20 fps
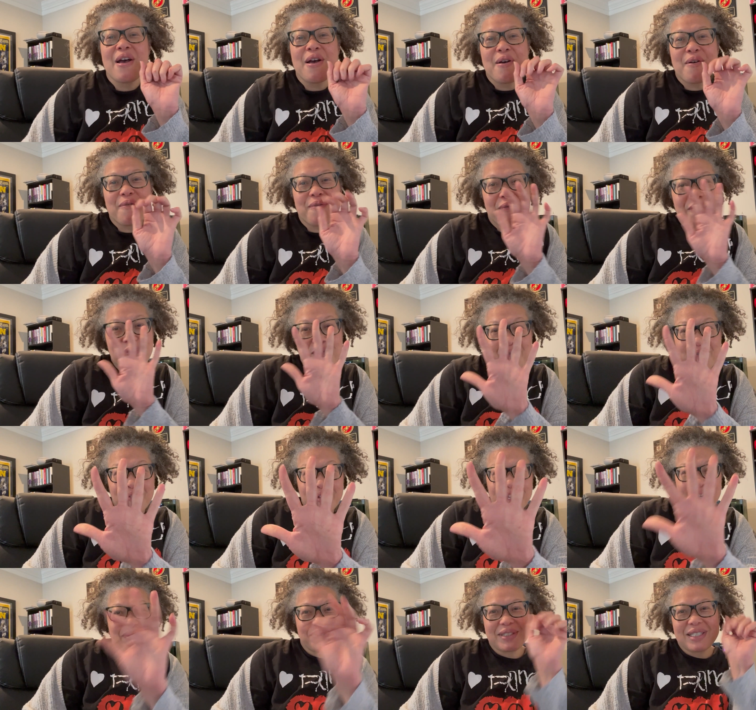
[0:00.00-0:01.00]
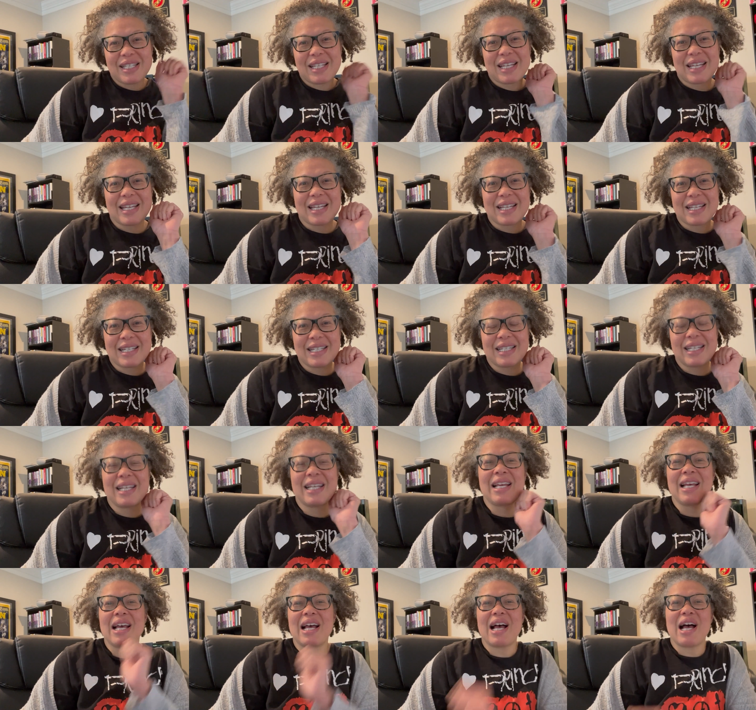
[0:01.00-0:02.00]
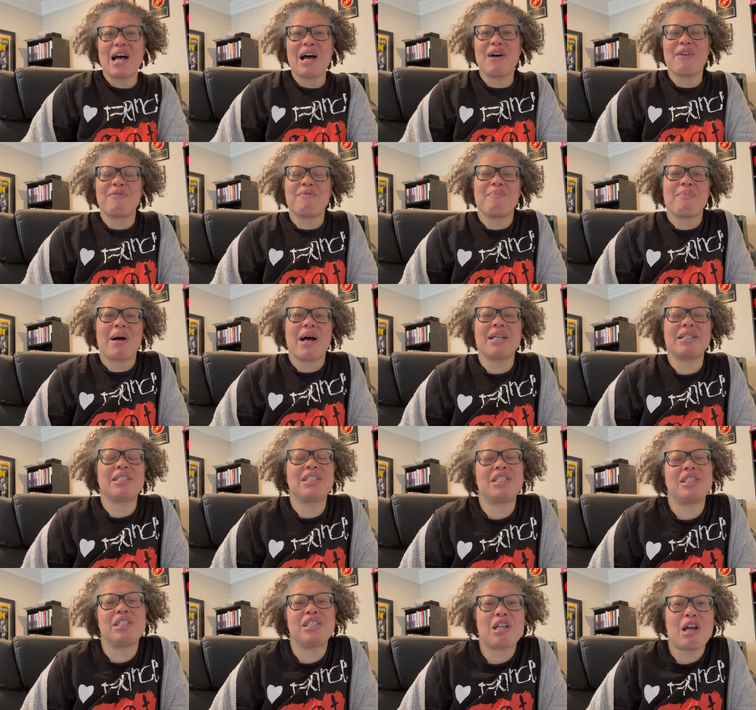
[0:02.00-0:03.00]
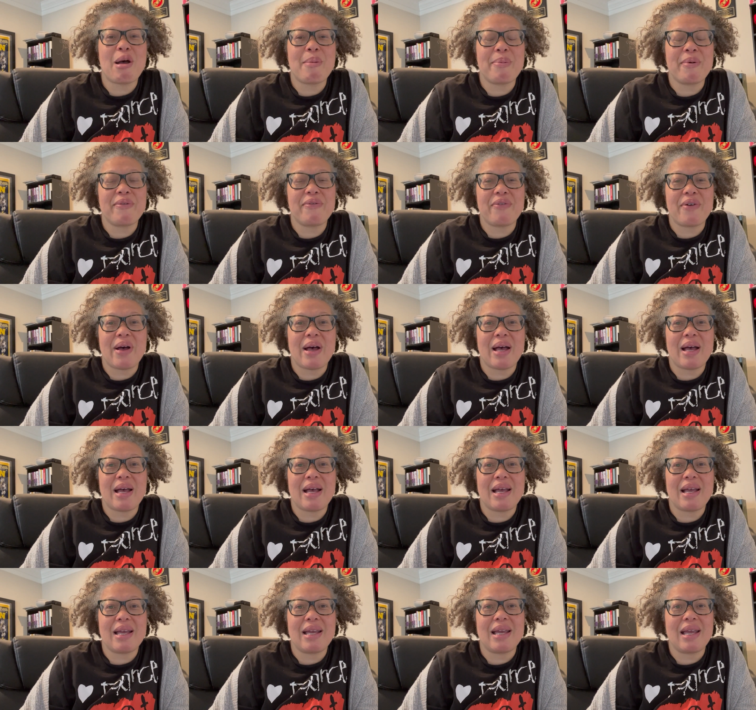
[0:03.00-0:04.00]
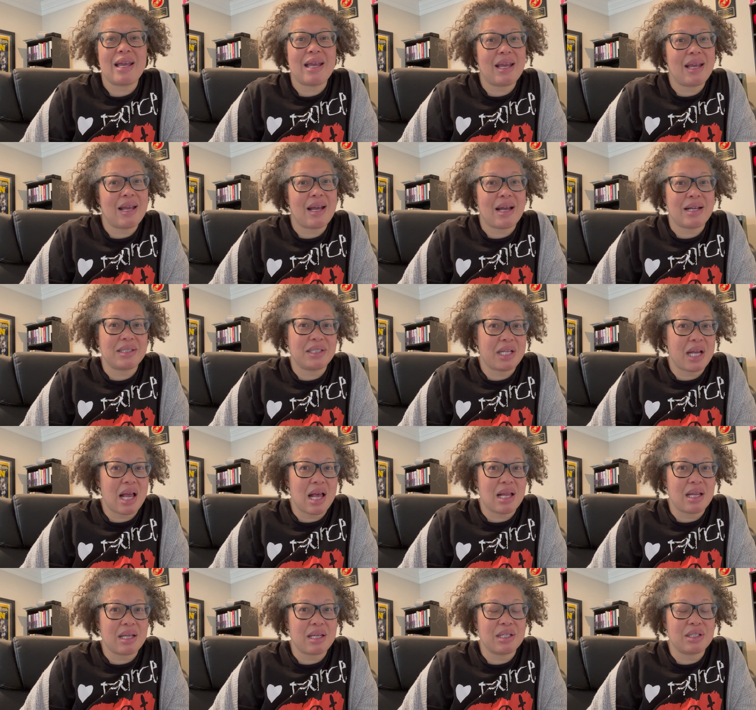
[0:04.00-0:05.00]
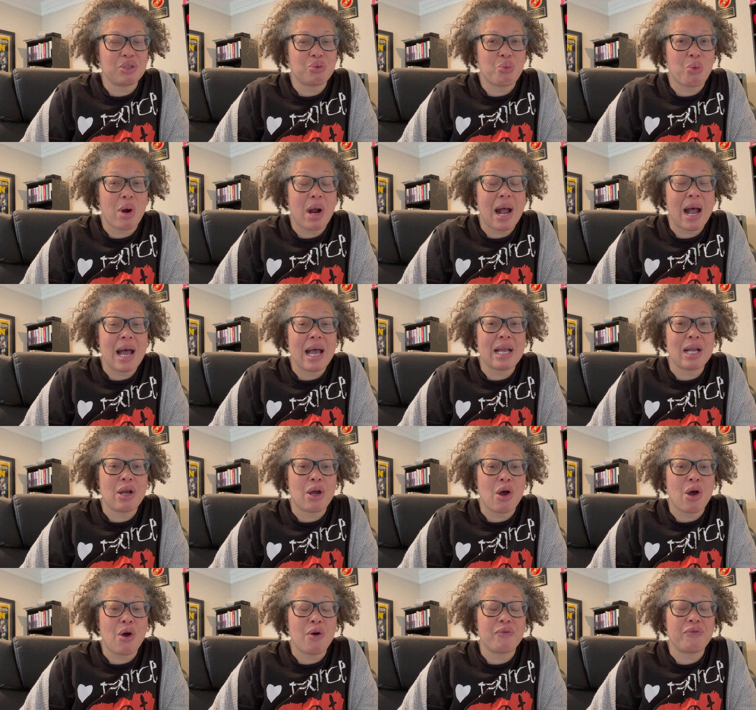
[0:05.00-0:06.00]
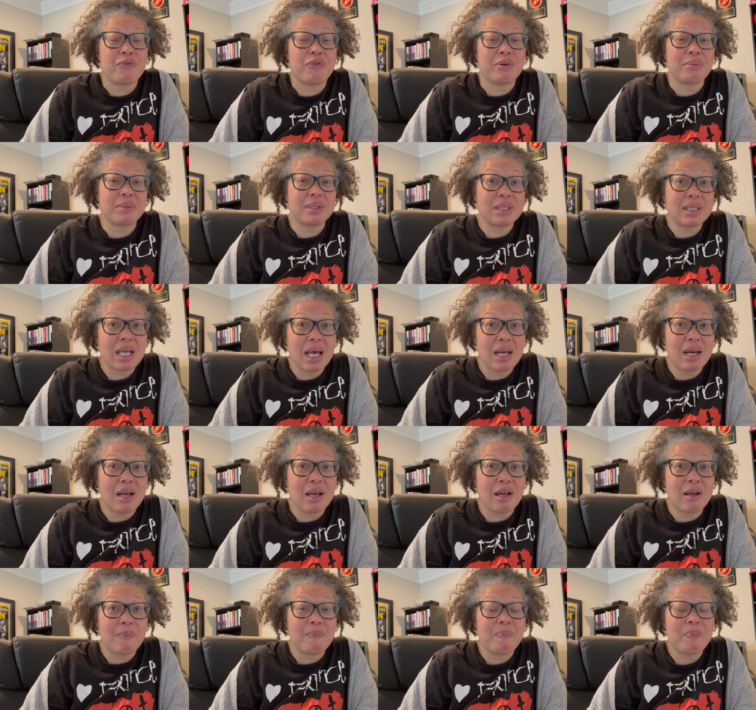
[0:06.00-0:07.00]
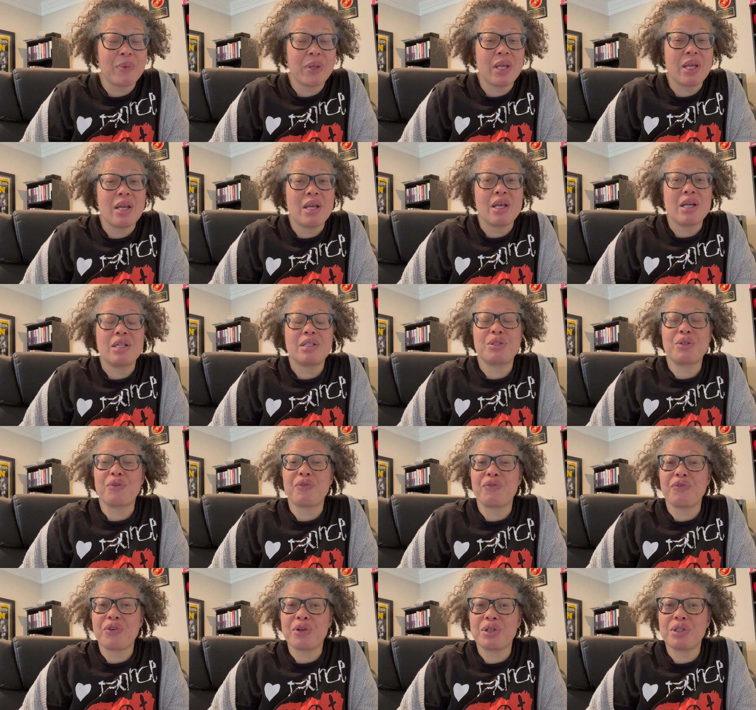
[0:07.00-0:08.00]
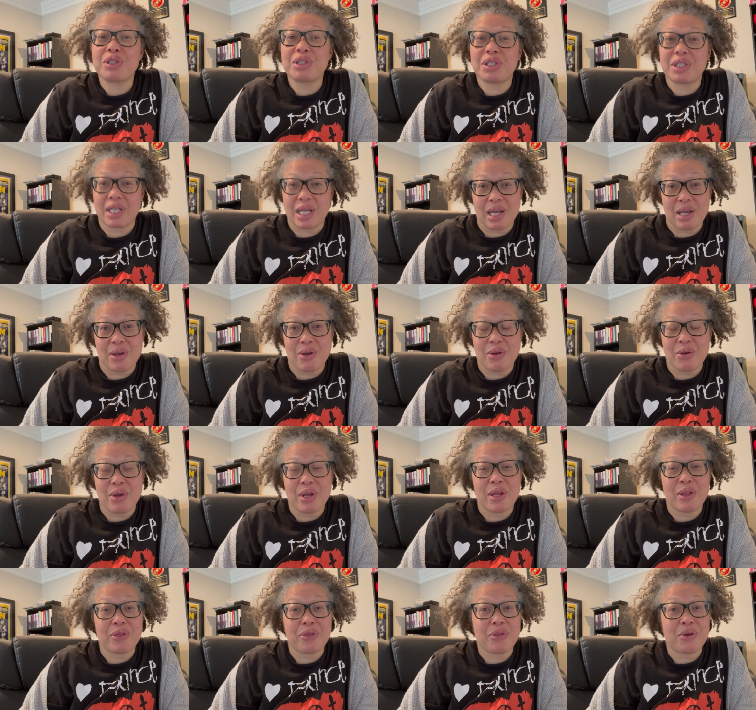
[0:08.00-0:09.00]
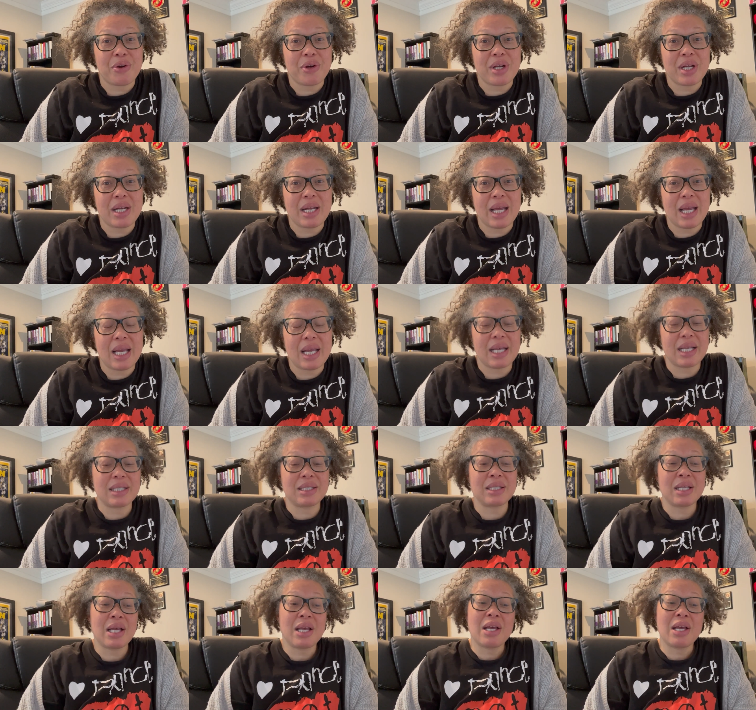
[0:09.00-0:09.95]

15 of my Shopify AI challenge, where I go from setup to first sale in 30 days.